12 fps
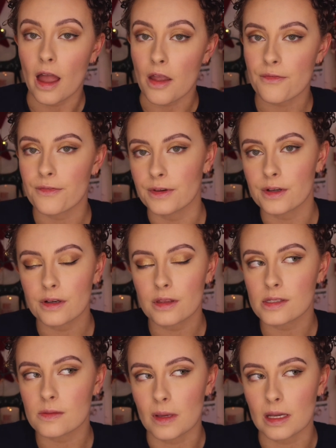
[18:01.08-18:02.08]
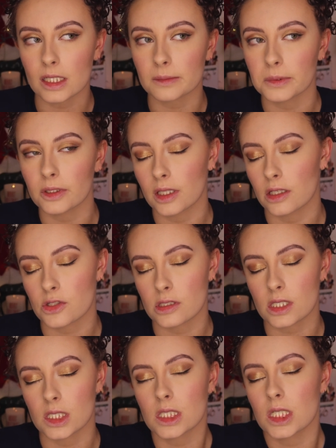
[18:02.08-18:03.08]
I fear this makeup look is
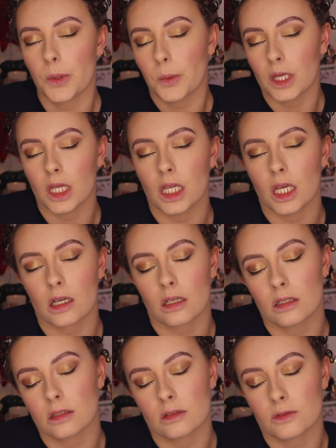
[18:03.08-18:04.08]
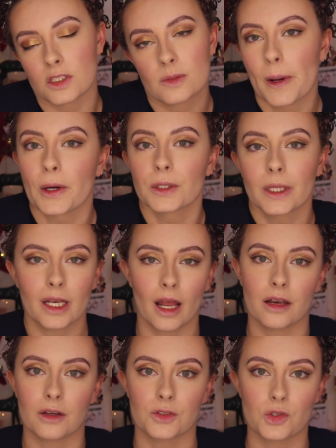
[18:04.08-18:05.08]
just continually spiraling
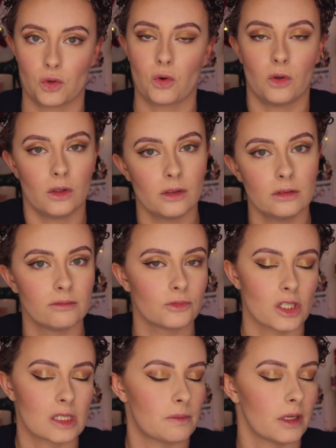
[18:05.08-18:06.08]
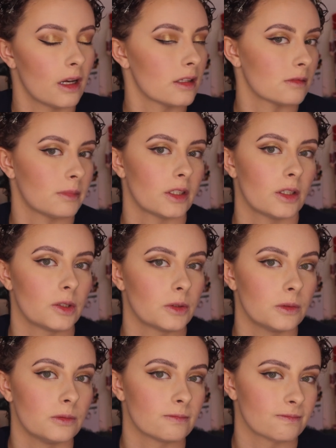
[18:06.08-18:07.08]
out of control just because of my
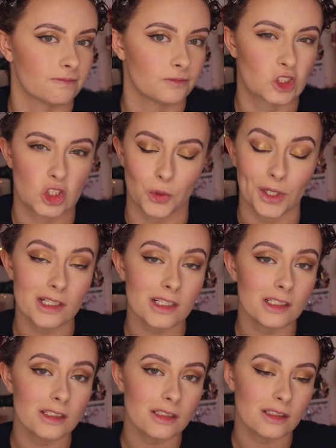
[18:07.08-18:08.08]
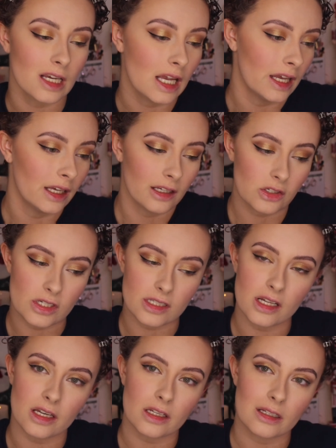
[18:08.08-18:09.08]
own choices. It's just
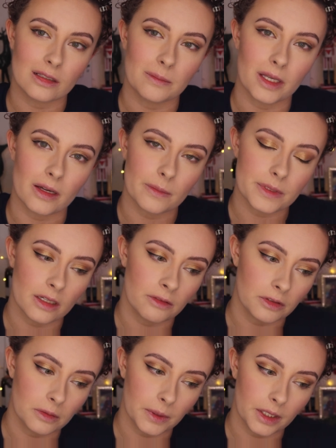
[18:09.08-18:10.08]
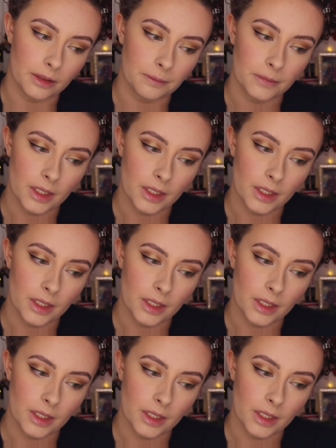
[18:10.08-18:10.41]
not a good makeup day for me.